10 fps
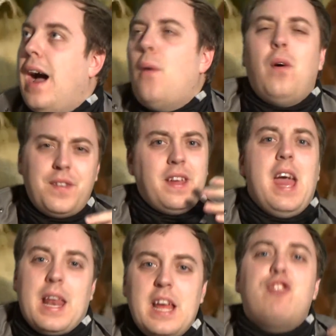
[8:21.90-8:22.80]
Once
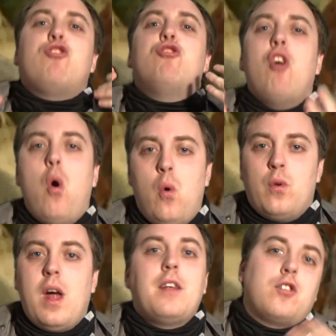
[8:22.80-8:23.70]
again, it's
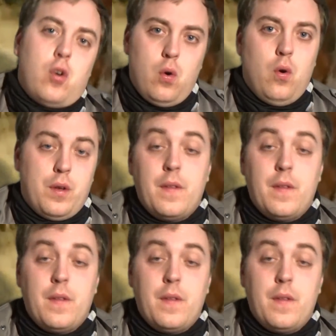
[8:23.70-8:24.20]
shown, not told.